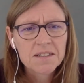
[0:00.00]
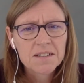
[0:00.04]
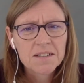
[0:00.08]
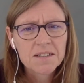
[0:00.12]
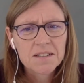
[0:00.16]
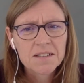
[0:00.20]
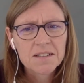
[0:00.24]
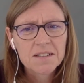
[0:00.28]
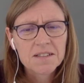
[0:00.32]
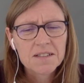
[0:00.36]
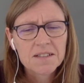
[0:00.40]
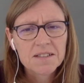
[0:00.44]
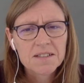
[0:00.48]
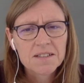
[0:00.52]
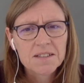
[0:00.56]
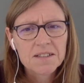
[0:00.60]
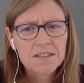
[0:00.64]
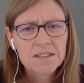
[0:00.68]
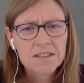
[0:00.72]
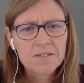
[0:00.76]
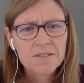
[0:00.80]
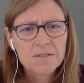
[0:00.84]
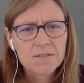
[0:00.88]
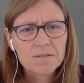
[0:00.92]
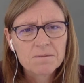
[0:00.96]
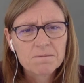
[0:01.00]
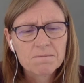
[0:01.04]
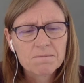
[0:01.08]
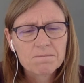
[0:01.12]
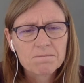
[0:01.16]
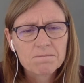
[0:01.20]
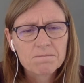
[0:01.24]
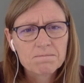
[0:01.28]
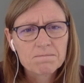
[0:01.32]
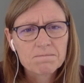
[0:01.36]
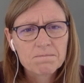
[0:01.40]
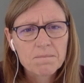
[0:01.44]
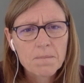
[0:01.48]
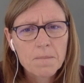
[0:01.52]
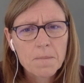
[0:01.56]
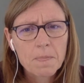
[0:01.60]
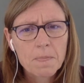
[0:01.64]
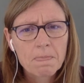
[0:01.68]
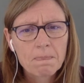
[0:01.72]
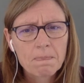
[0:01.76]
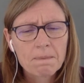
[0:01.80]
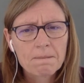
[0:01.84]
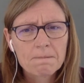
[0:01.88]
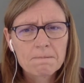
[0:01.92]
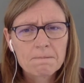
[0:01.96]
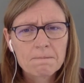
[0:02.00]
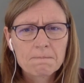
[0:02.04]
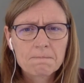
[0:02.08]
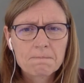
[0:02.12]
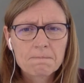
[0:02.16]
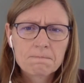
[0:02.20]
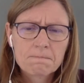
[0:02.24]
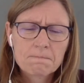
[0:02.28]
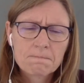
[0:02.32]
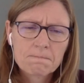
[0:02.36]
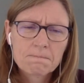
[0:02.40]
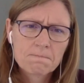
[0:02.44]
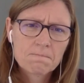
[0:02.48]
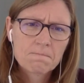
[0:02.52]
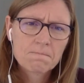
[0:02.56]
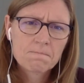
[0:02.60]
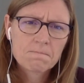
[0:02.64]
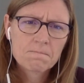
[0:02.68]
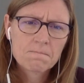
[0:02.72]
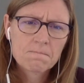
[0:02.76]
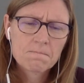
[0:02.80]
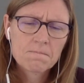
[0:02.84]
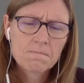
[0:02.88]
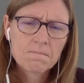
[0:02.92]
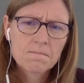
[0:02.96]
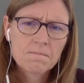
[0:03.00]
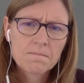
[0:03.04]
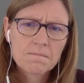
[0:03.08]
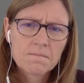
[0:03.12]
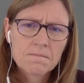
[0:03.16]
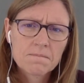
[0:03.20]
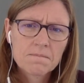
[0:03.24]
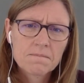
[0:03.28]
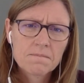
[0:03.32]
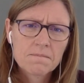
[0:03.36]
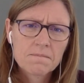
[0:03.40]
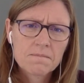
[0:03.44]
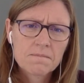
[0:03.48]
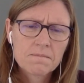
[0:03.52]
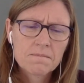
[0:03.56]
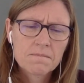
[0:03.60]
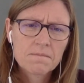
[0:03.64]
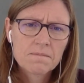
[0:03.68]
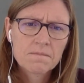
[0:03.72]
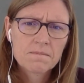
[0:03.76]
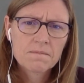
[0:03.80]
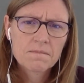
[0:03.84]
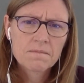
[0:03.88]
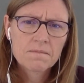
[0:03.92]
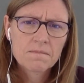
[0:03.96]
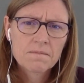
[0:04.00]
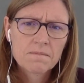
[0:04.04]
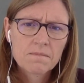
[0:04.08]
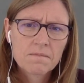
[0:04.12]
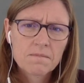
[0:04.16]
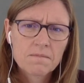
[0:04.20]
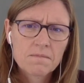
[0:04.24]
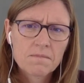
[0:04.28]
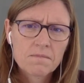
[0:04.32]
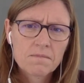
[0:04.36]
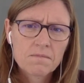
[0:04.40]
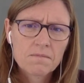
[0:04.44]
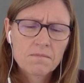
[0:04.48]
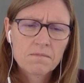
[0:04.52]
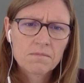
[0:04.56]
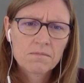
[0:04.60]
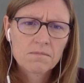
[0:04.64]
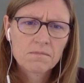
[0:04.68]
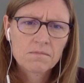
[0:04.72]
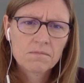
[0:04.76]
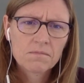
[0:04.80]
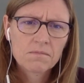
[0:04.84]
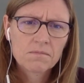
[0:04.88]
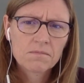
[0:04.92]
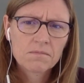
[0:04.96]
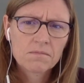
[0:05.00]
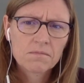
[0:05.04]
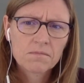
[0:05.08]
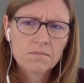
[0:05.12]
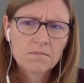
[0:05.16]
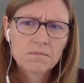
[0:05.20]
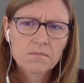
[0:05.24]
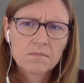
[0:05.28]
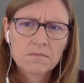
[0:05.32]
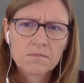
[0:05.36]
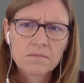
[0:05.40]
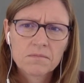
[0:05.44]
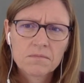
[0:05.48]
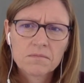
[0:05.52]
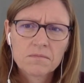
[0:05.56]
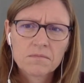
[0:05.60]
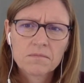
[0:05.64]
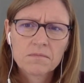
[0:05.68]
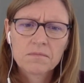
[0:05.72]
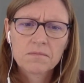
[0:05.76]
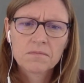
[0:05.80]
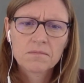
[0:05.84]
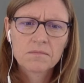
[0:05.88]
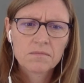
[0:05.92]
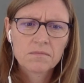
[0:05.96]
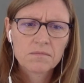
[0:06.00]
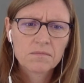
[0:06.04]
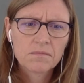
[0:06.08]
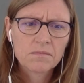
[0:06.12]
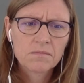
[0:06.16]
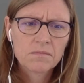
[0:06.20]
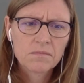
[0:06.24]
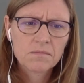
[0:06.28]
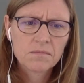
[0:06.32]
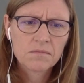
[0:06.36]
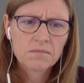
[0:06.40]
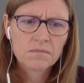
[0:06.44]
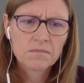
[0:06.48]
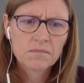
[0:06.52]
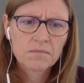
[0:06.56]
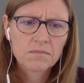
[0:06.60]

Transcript: The person shown says nothing.